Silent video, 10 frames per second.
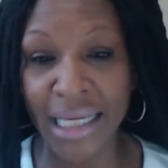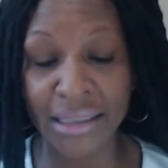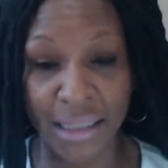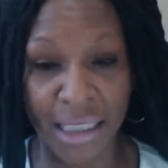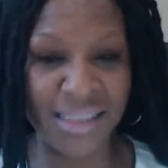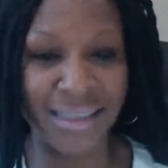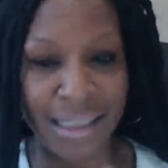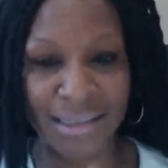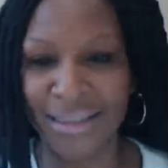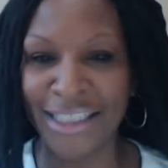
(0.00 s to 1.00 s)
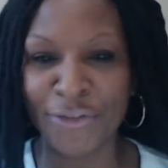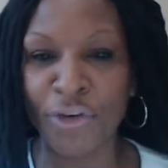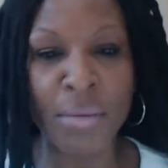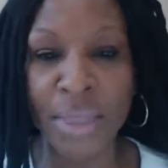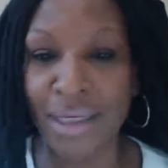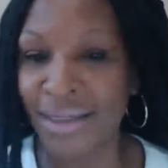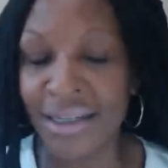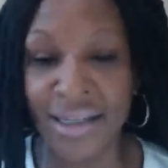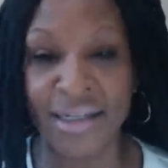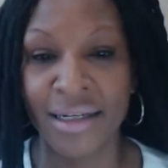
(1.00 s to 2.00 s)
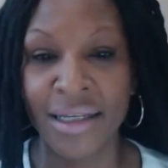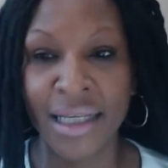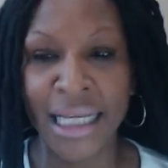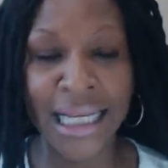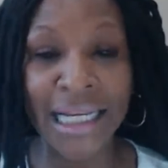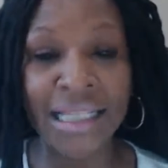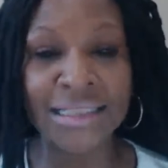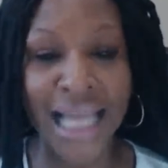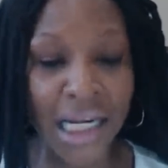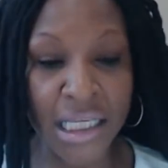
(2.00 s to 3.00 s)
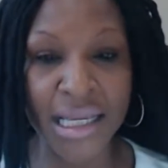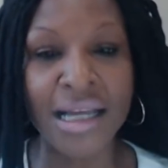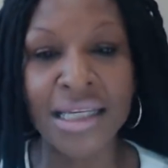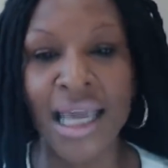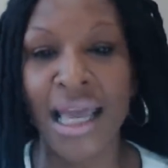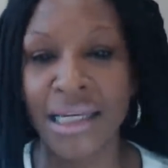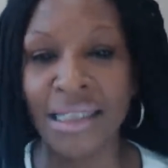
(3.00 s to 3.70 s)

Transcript: He's from the hood, and he's not a young cat.